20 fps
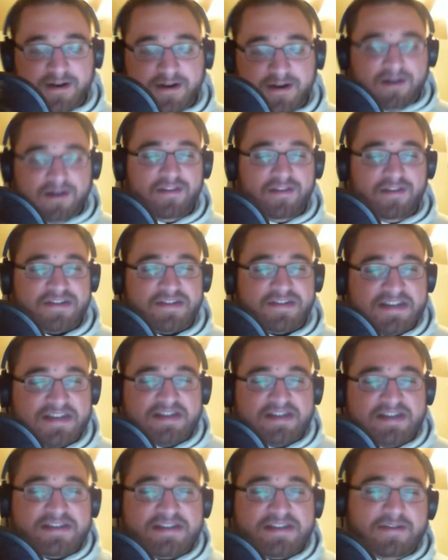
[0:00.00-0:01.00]
their site.
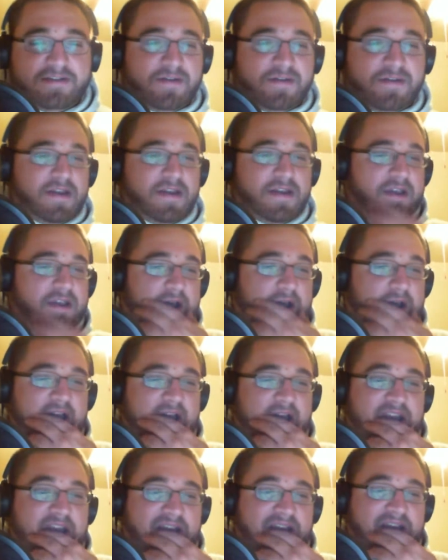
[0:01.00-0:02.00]
So
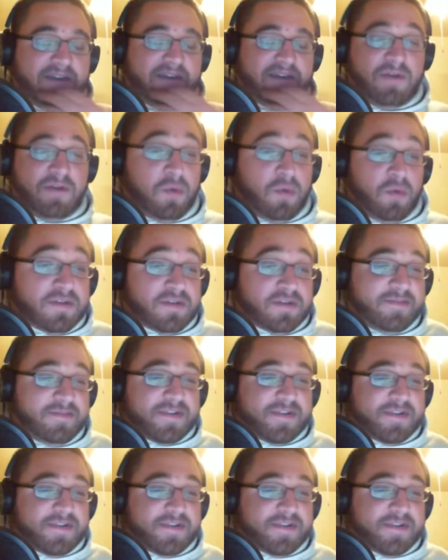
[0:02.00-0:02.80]
we'll